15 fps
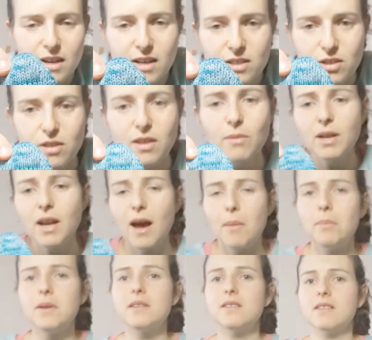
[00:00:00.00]
So I think what
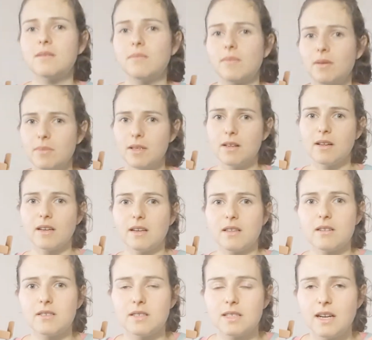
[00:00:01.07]
happens is maybe like
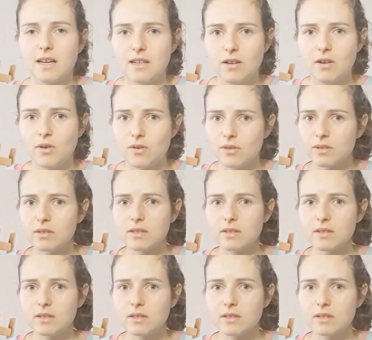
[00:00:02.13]
there's tiny holes,